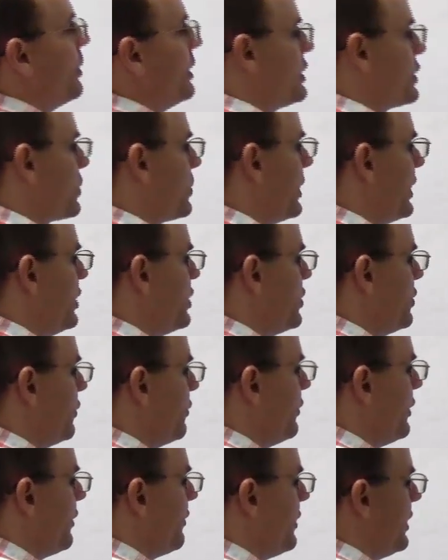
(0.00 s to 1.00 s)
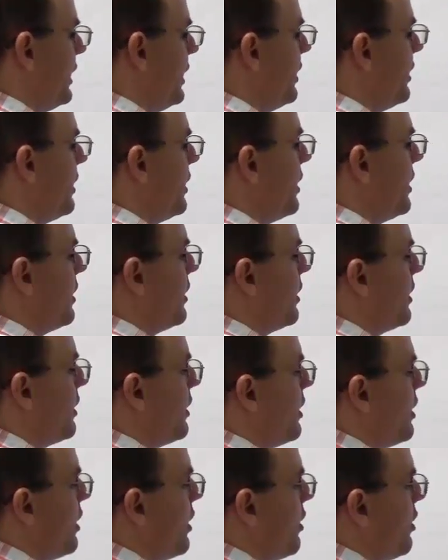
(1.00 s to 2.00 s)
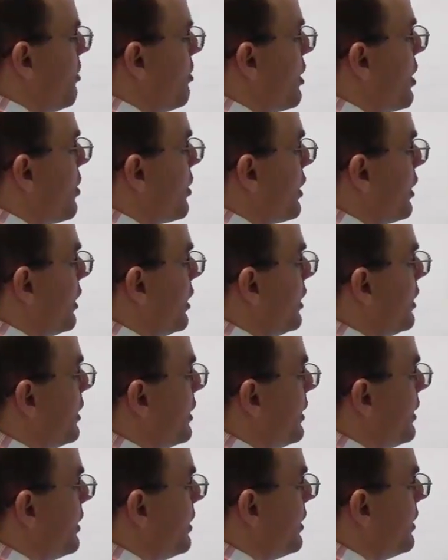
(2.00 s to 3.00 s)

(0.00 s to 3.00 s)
one twenty-two fifty, the broker